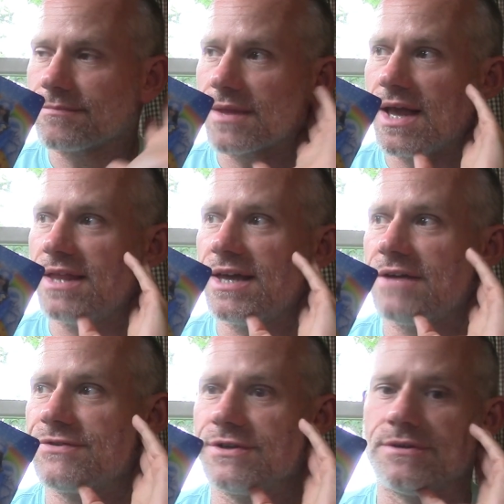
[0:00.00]
And they
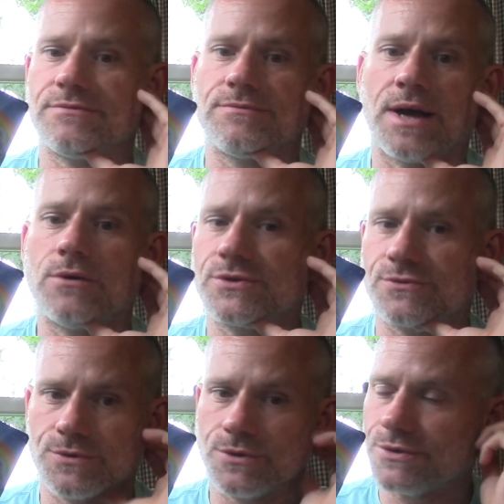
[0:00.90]
have certain house
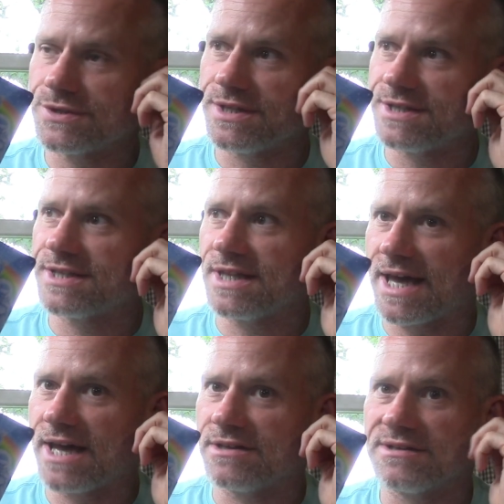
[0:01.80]
rules and this and
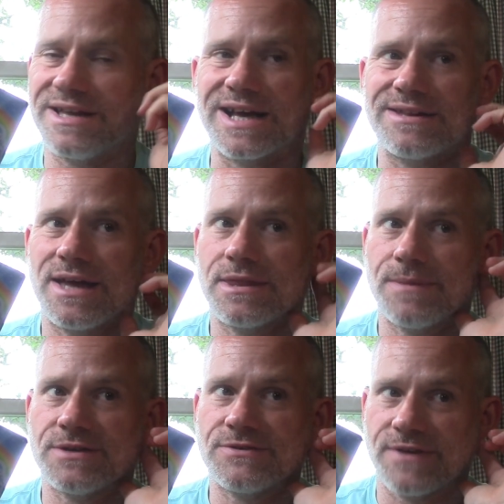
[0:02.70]
that, and you're like not the
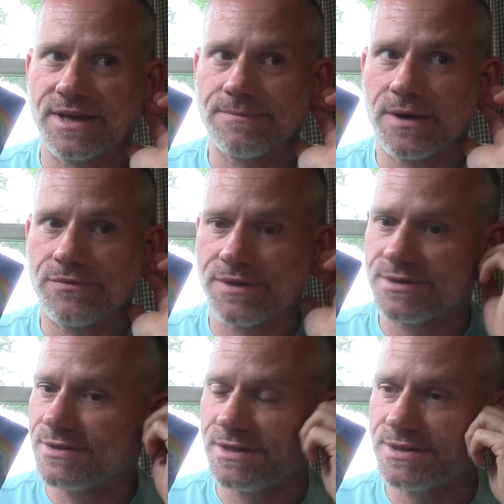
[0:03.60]
biggest fan about
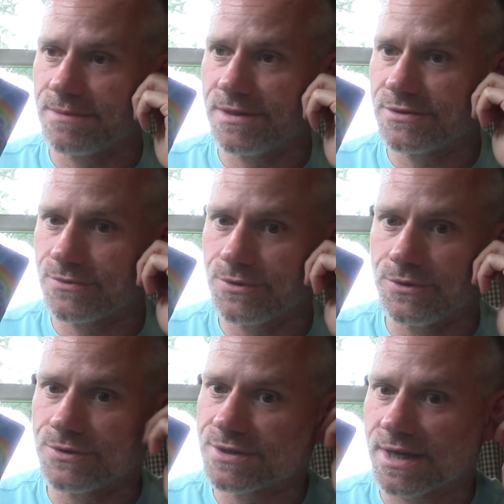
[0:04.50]
this these some of these
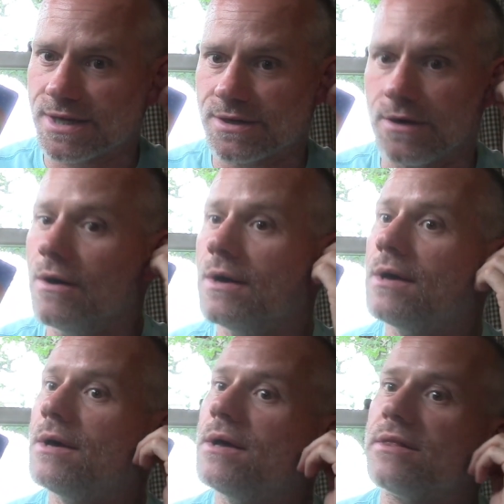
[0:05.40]
rules, like you know,
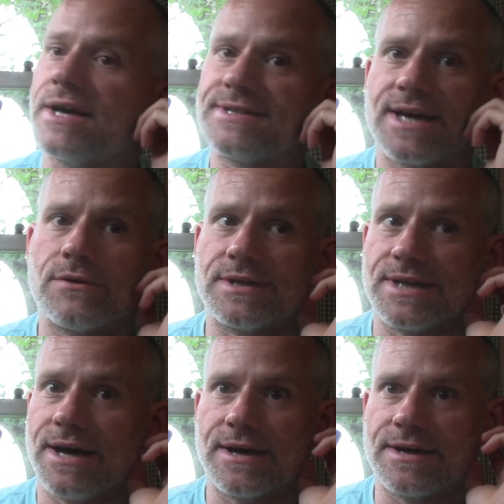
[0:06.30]
lights out at
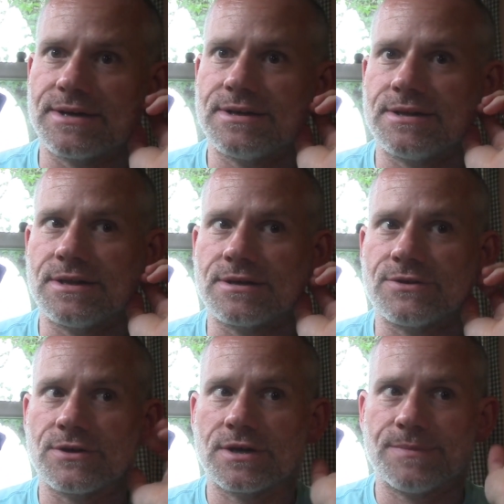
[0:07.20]
nine, and they
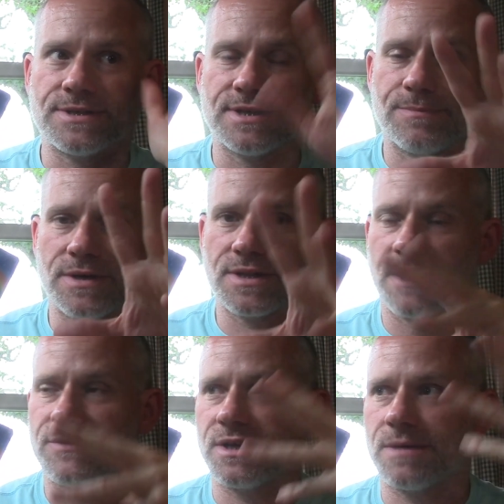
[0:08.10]
they're gonna be sleeping. They
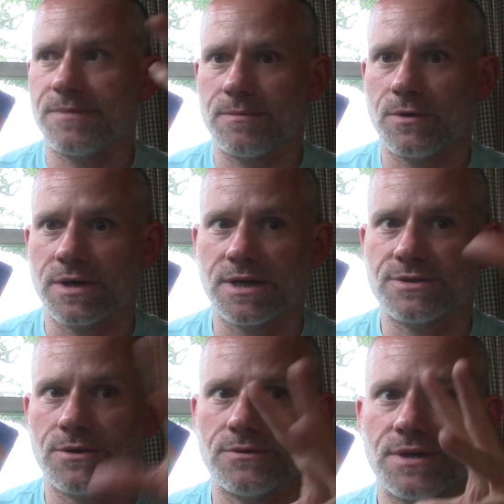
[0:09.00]
have to get up in the morning,
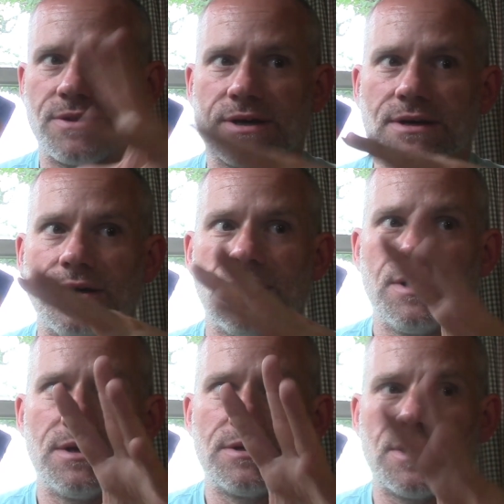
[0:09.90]
so nothing
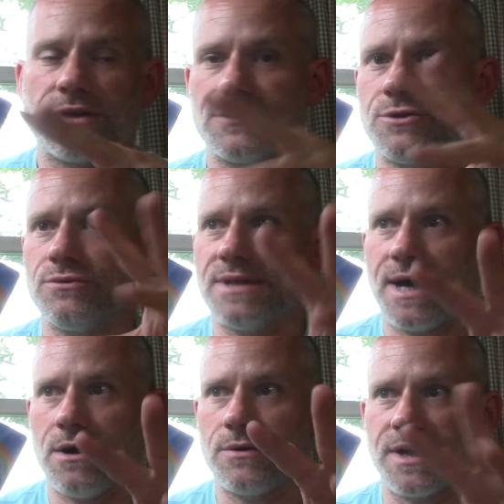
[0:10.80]
nothing too
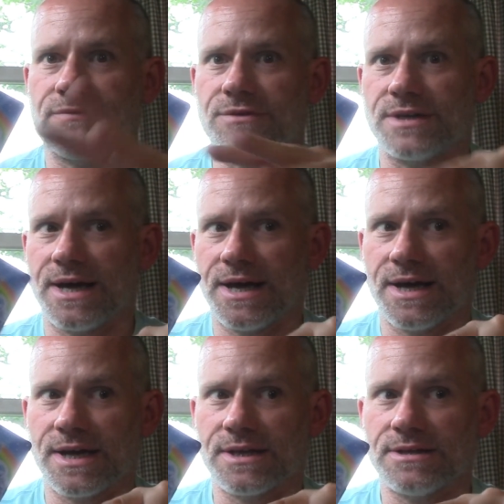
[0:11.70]
loud after
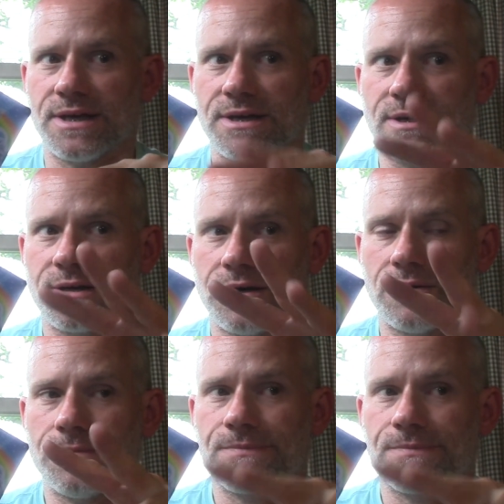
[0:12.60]
nine, like you know,